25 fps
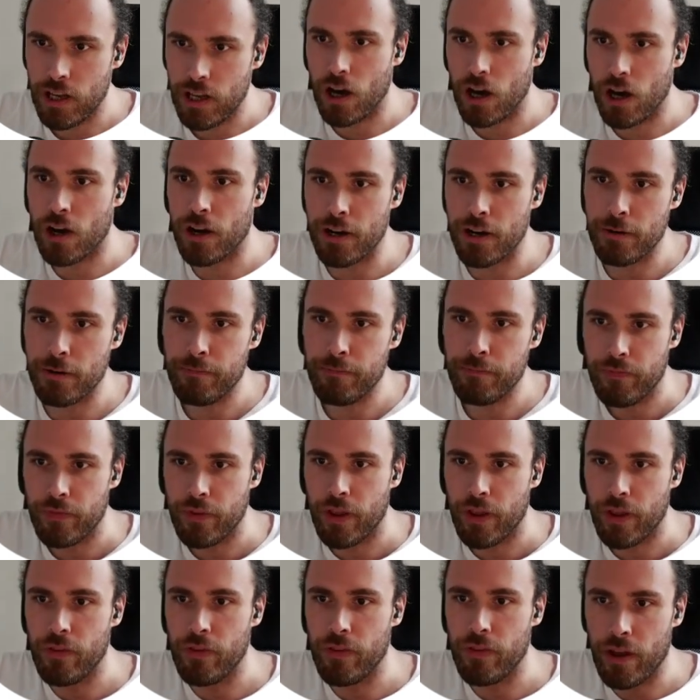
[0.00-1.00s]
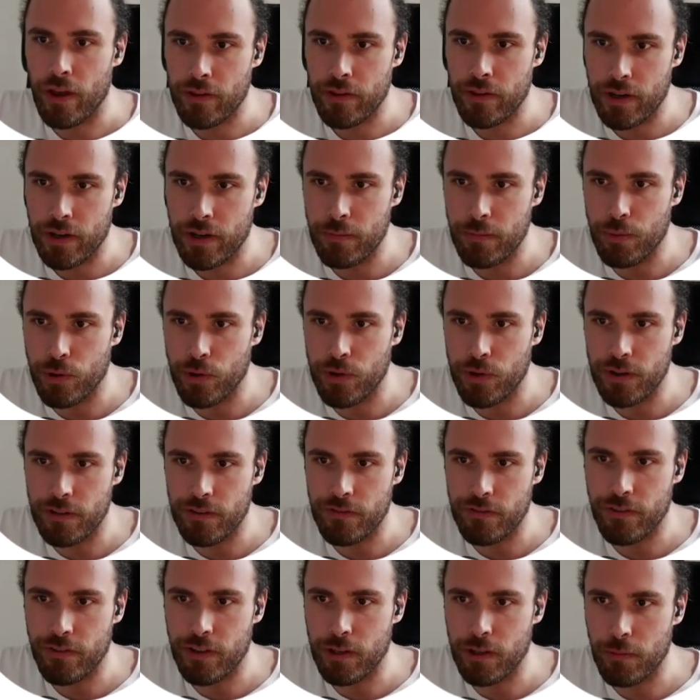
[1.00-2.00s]
are another
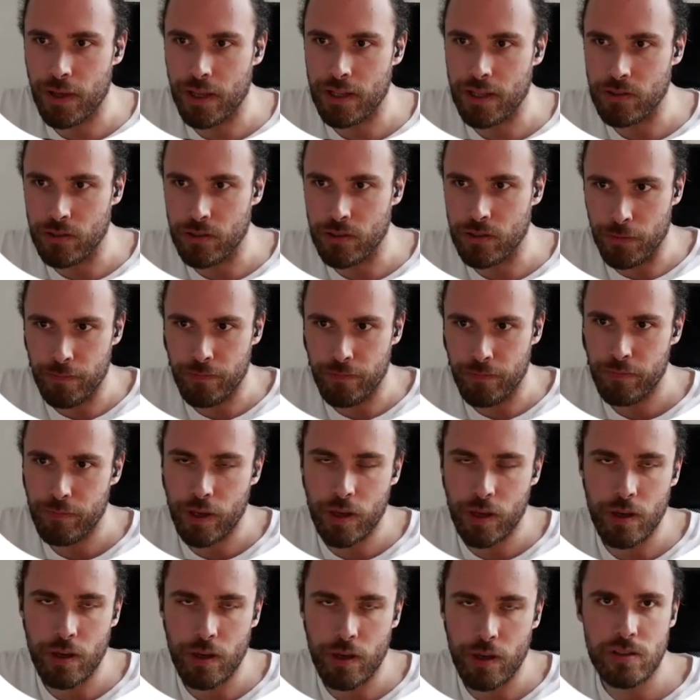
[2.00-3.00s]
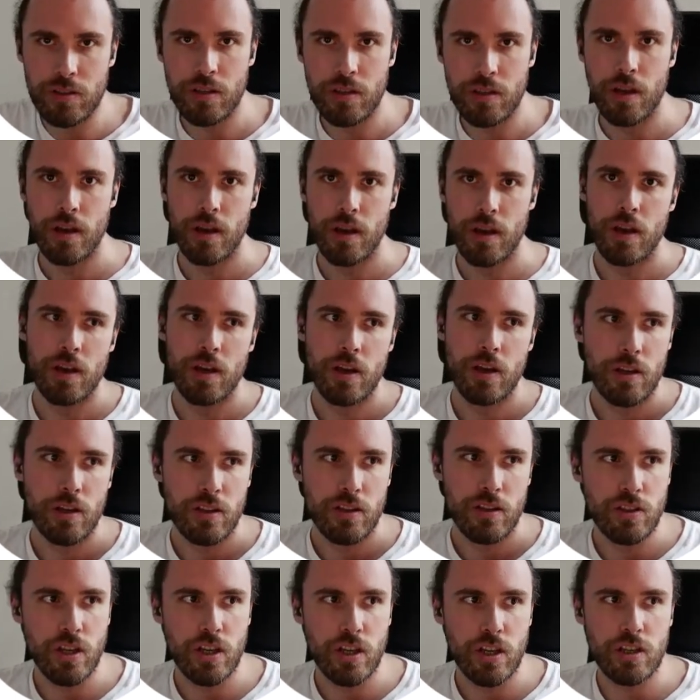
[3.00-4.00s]
important fundamental, because
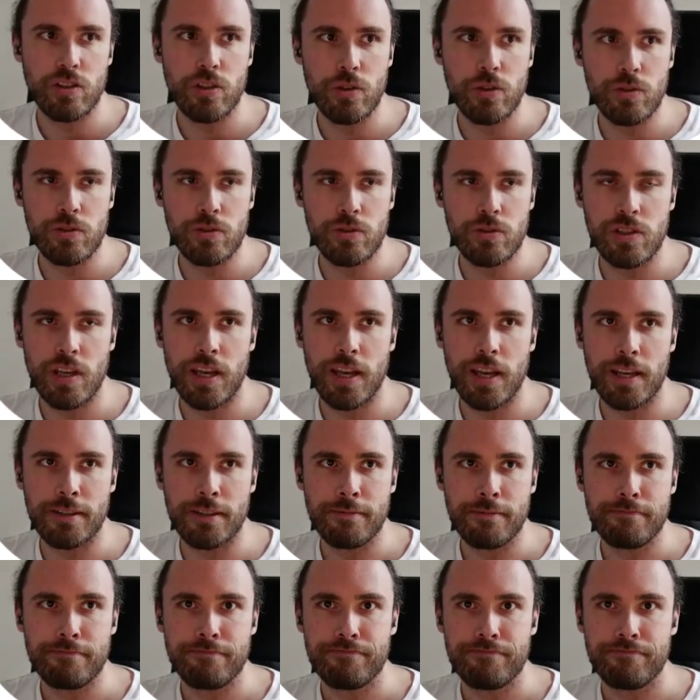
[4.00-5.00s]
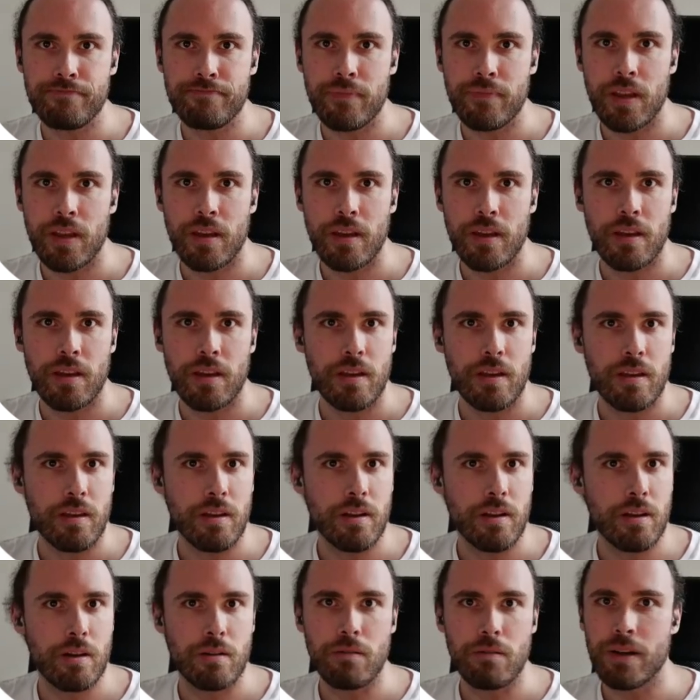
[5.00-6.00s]
just using,
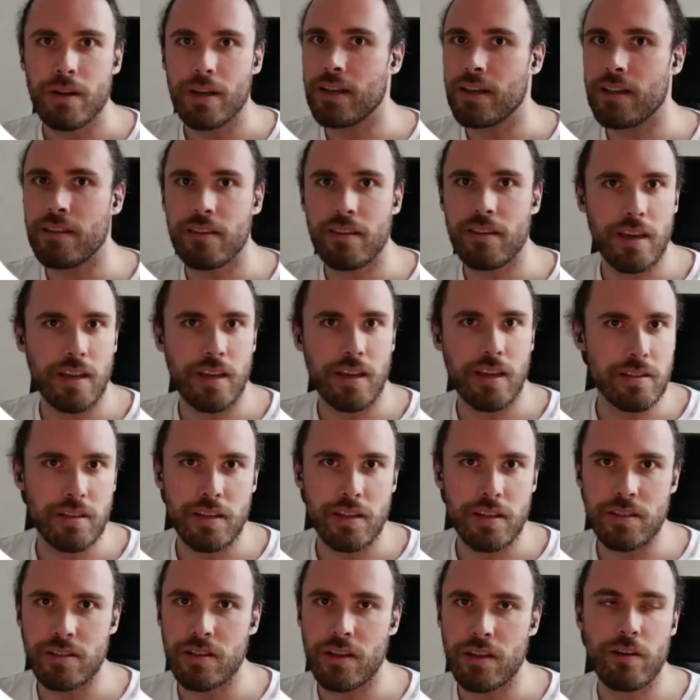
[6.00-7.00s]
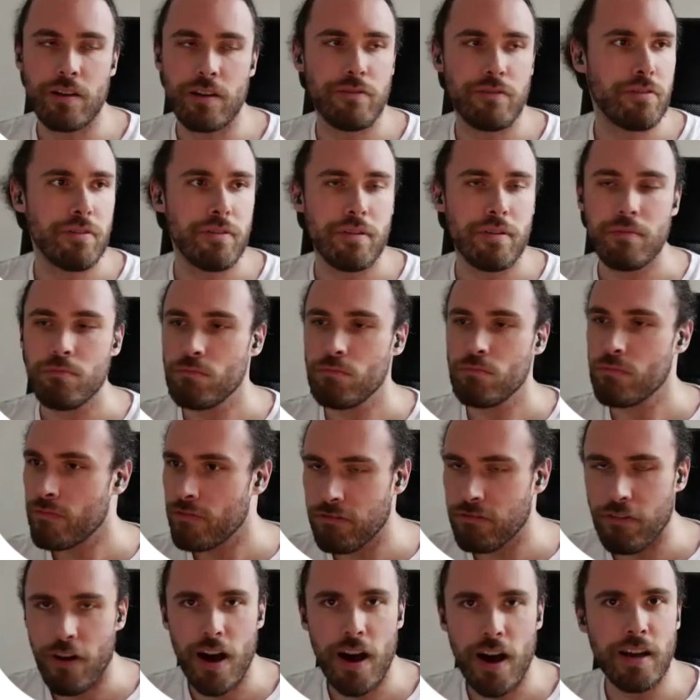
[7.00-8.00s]
indentation and stuff,
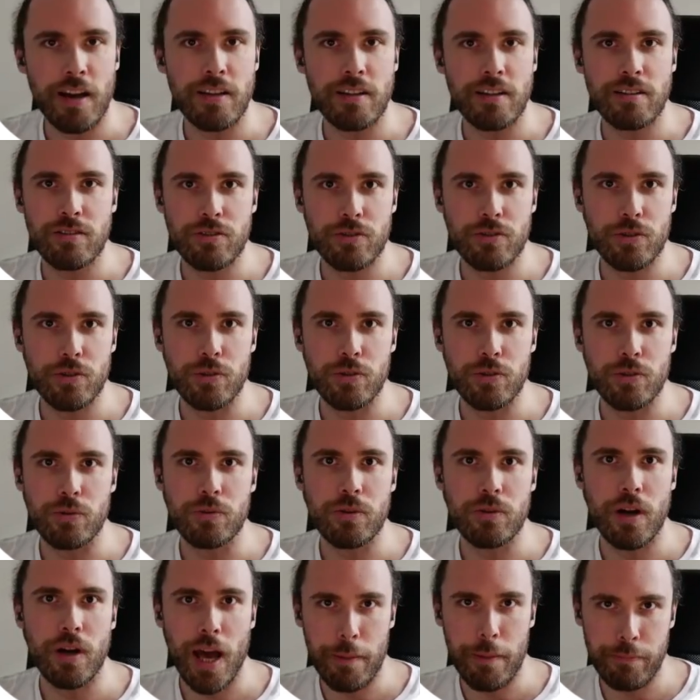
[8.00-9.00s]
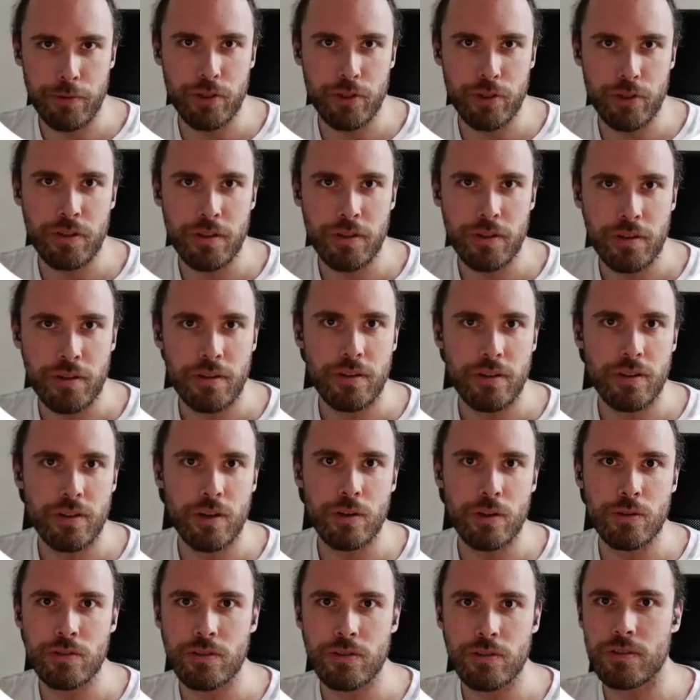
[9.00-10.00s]
fine to capture
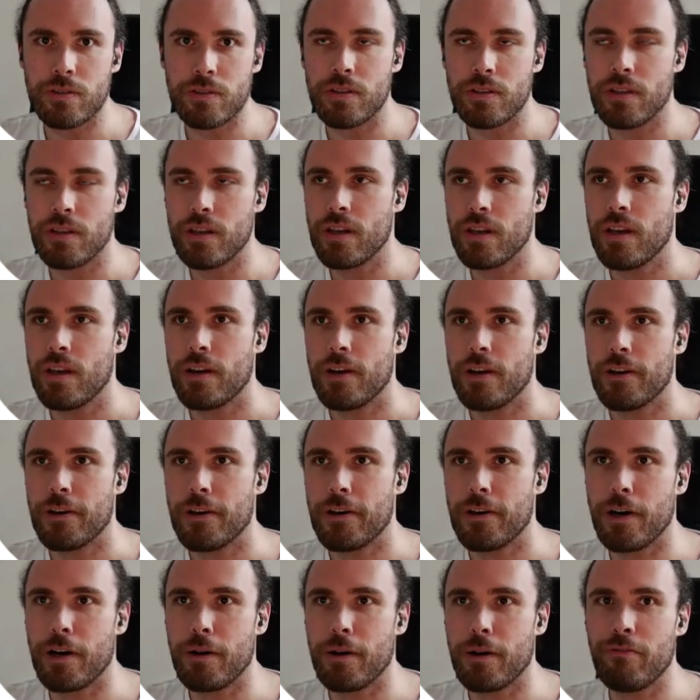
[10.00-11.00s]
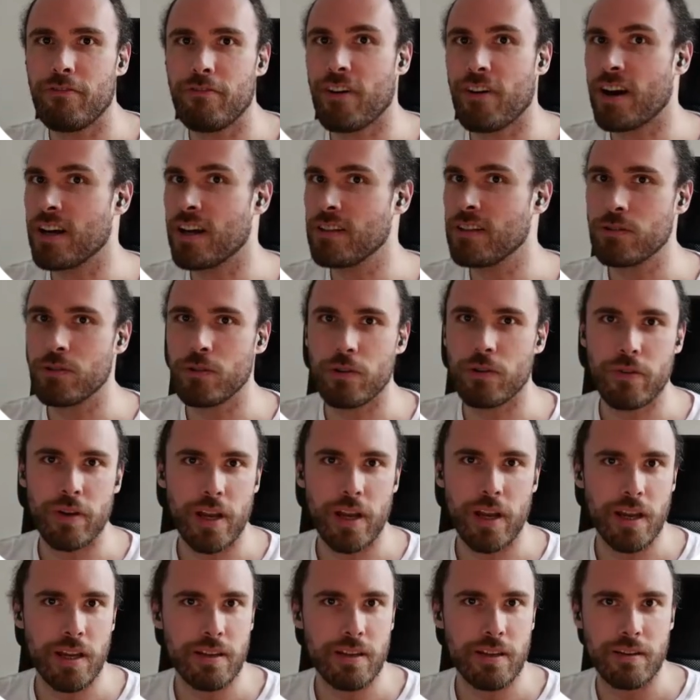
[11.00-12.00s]
notes, fine to
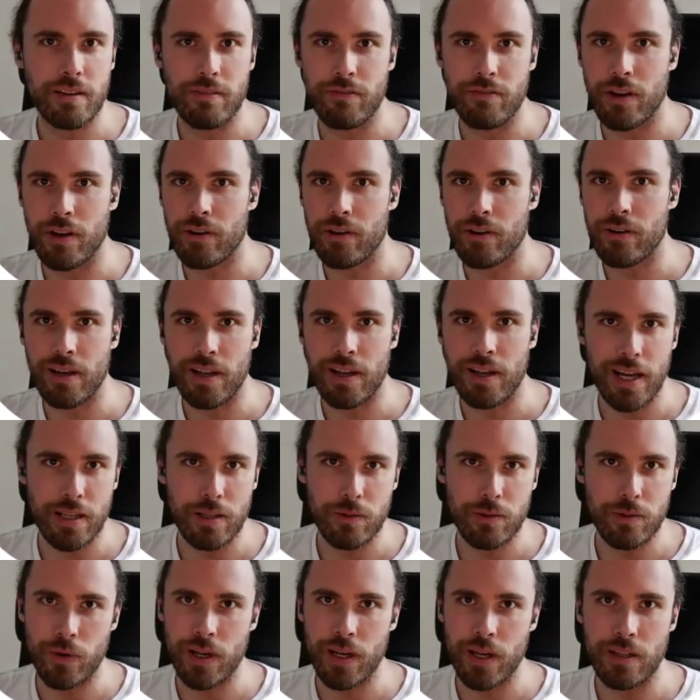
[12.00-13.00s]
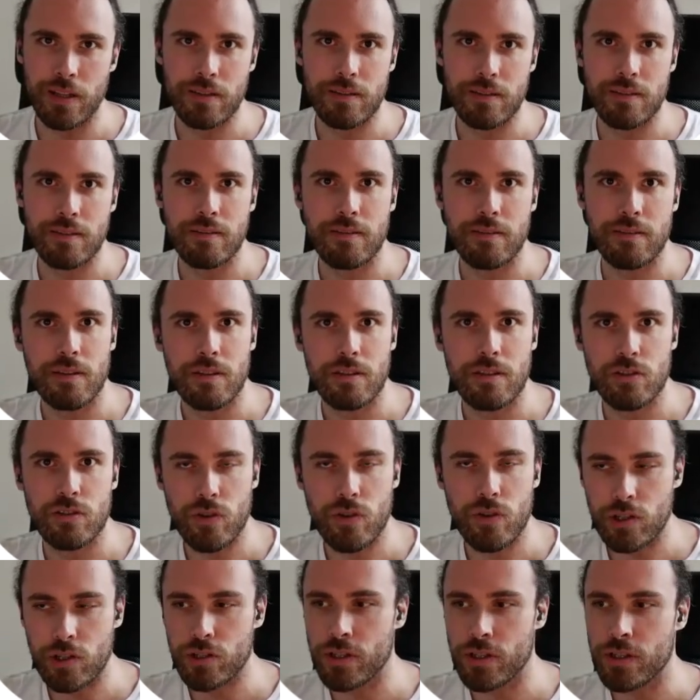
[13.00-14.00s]
create a very lightweight
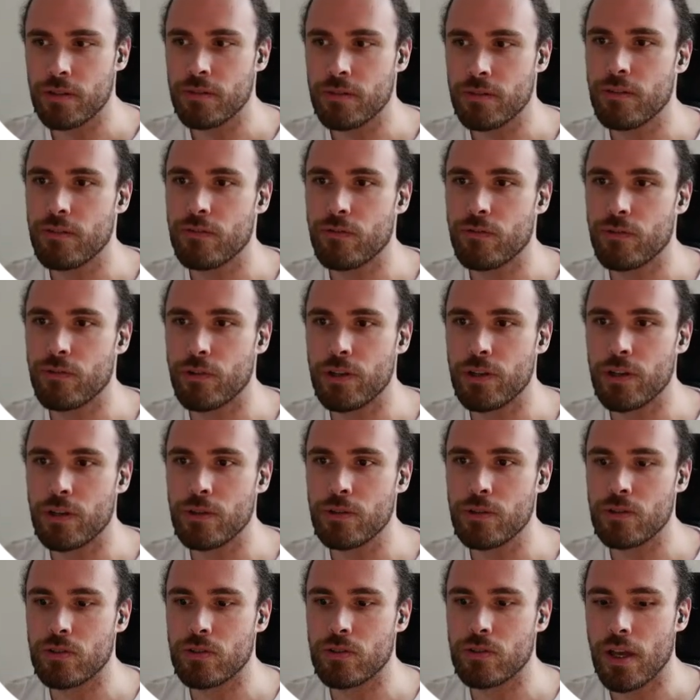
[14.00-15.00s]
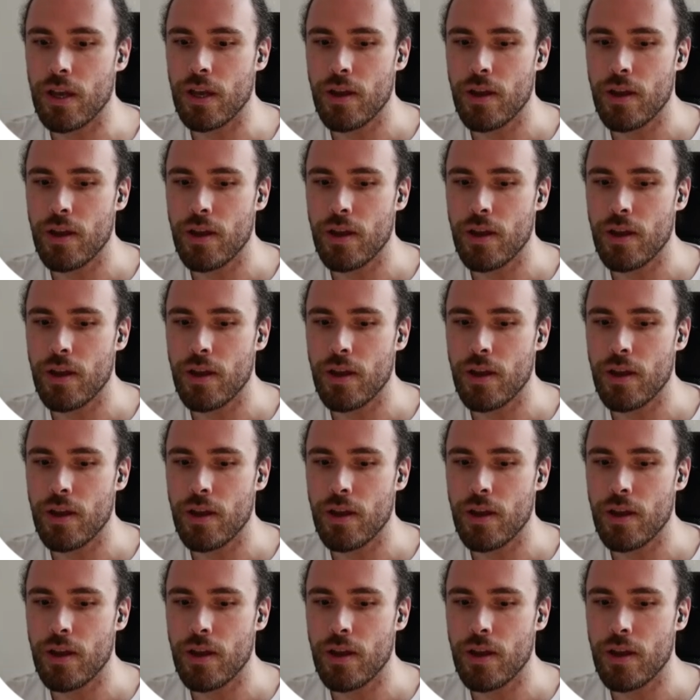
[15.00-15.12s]
structure for your notes.